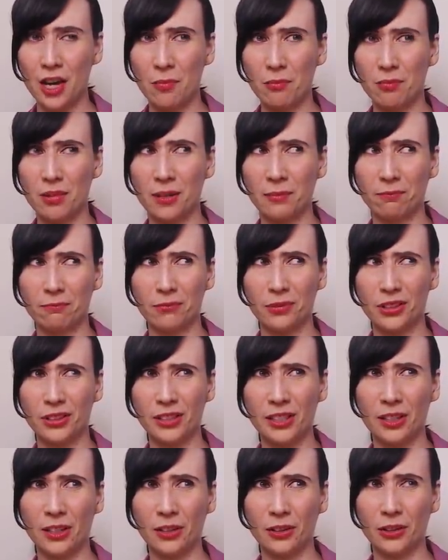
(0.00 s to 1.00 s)
but
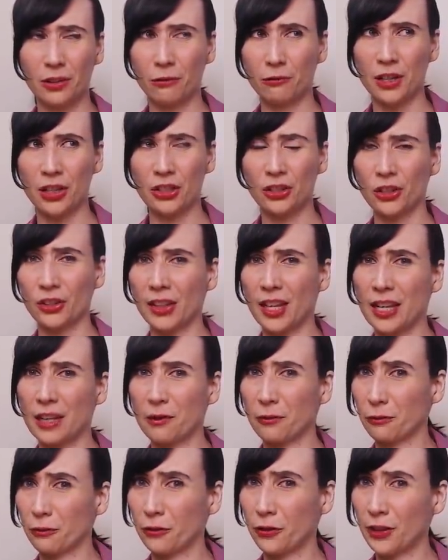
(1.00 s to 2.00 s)
still, the rich are
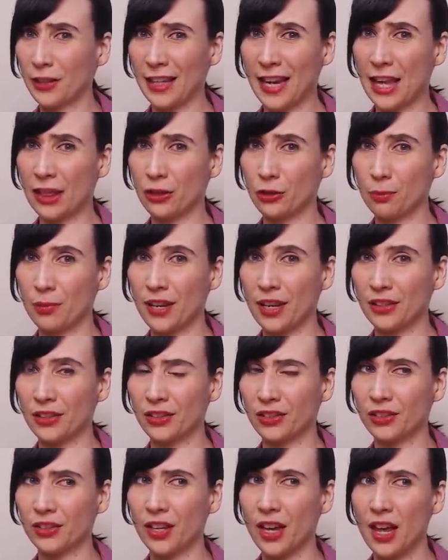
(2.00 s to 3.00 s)
like
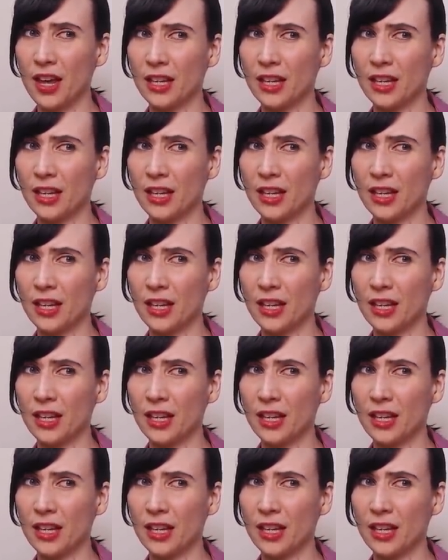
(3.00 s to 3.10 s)
philanthropists,